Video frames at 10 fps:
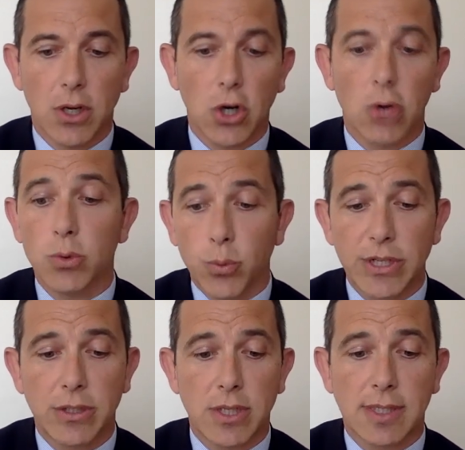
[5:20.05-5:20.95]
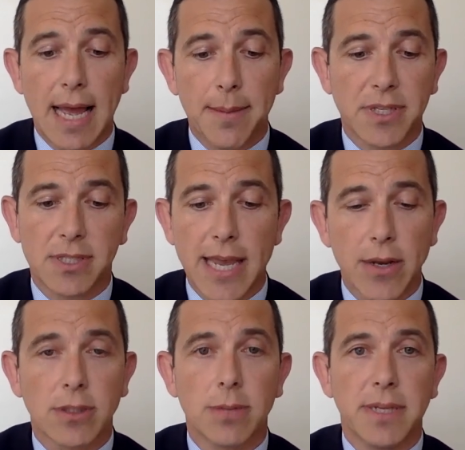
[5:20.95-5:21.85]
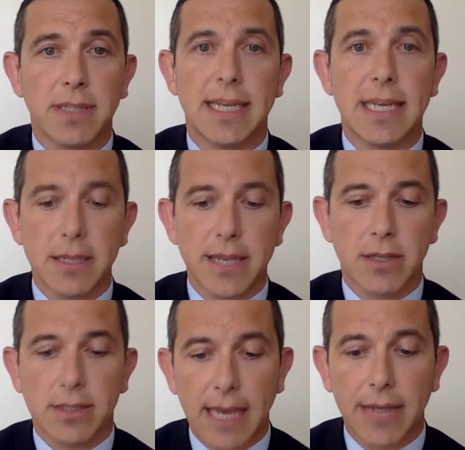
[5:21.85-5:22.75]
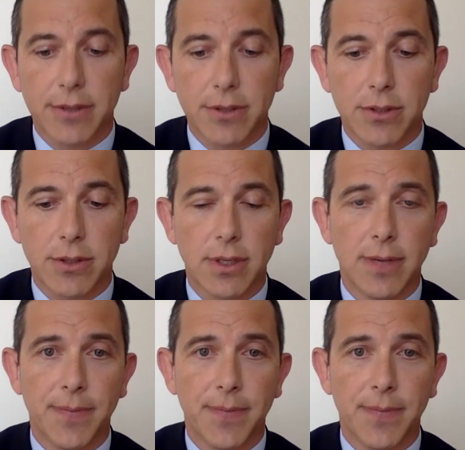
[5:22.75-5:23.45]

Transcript: or would wish to stand beside us in maintaining their standards.